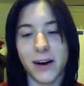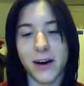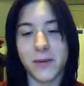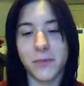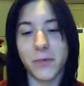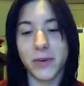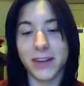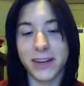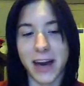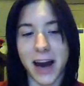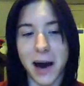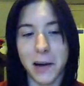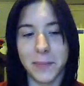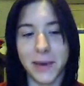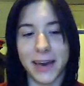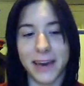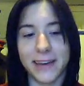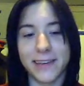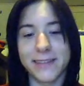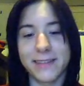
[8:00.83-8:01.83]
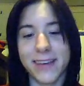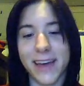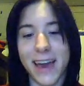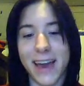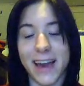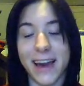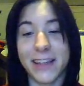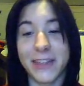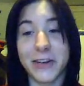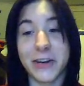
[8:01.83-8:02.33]
when coming,
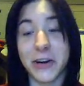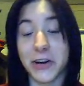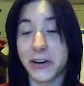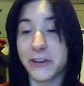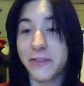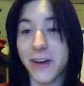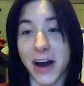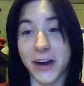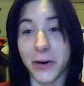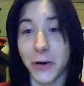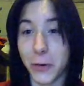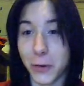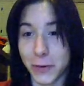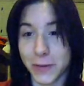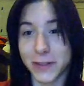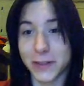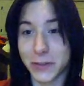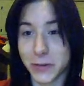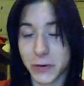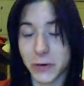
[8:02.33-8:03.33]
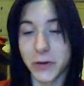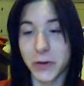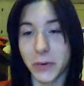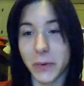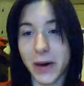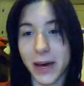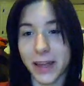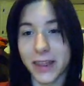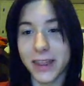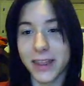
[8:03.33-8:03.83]
and they're going to find a hole to screw you
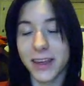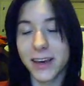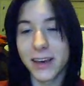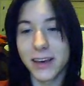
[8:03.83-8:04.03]
with.